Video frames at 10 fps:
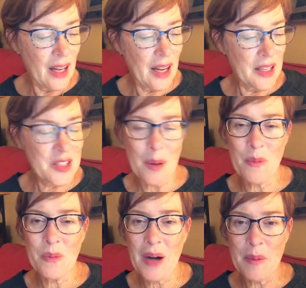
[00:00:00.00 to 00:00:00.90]
uh, so
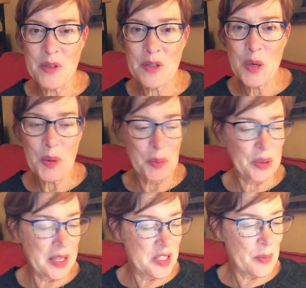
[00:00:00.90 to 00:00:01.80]
I'm, I'm super
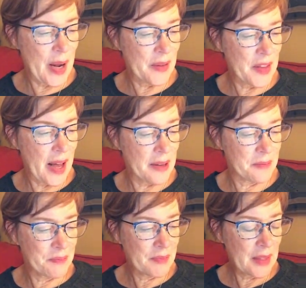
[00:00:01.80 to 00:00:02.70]
pleased about that.
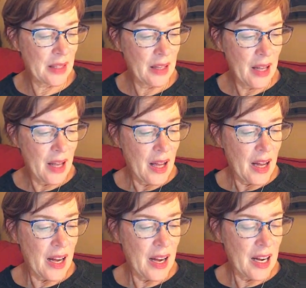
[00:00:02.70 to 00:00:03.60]

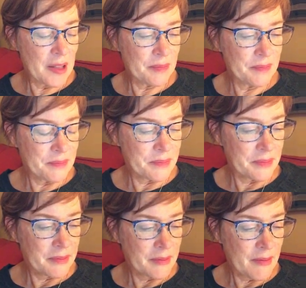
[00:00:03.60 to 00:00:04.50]
Um,
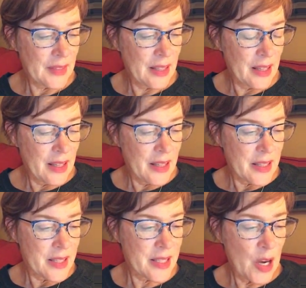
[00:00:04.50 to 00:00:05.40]

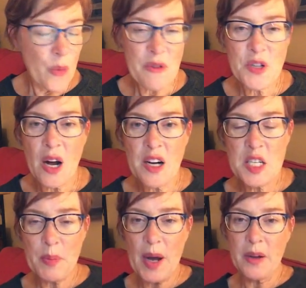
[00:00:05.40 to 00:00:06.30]
so we've
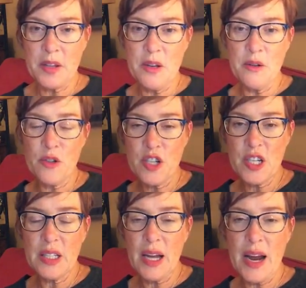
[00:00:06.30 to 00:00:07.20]
talked about the
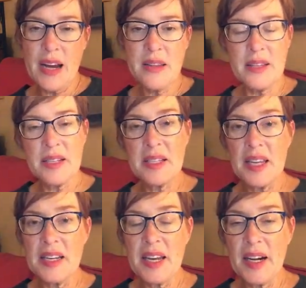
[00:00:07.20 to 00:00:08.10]
nutrition line, the
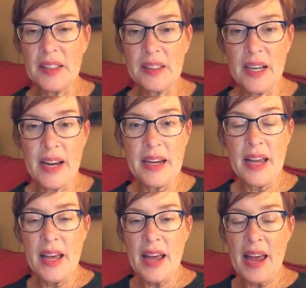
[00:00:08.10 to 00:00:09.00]
skincare line,
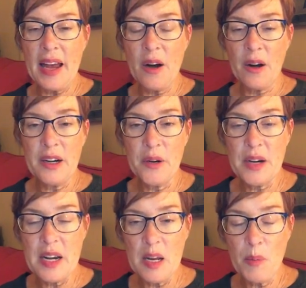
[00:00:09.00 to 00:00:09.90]
and our
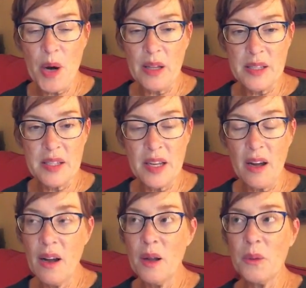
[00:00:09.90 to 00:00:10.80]
ingredient policy.
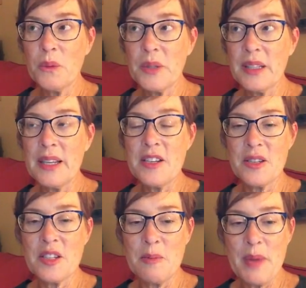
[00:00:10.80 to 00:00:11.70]
All really
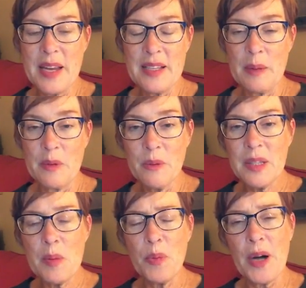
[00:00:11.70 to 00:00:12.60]
just amazing. We're
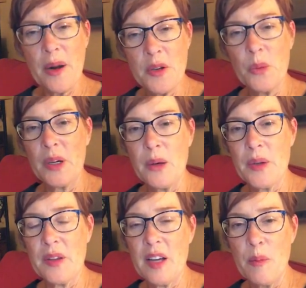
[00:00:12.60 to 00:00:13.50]
really proud to work
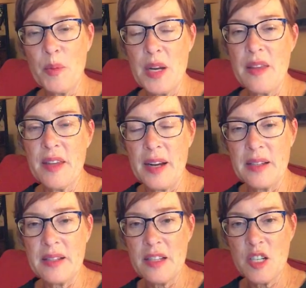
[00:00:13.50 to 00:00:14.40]
with a company that
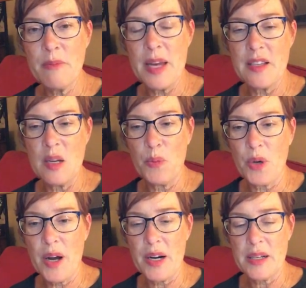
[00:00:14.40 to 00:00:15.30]
has such amazing
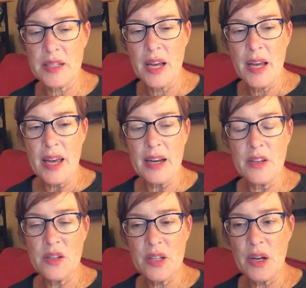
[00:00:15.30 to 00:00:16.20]
products and
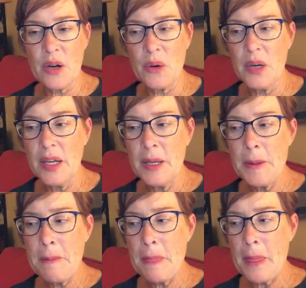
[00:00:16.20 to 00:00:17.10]
is so
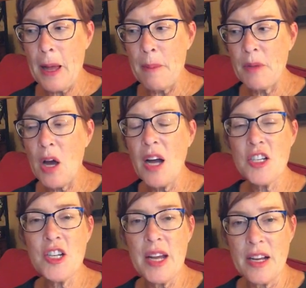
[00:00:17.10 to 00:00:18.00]
um,
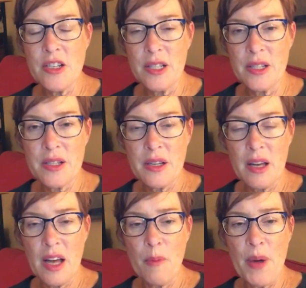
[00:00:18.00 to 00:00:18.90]
conscientious
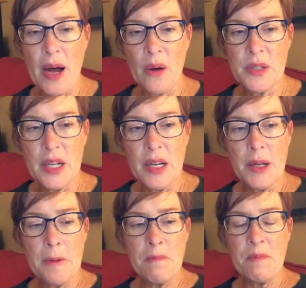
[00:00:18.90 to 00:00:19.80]
about
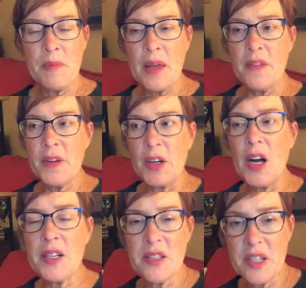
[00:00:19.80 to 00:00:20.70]
their
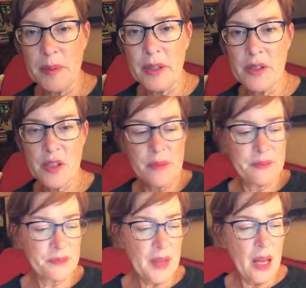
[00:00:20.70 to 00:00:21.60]
customers.
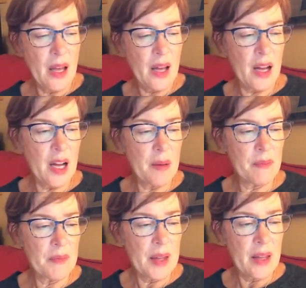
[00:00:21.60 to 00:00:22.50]
Um,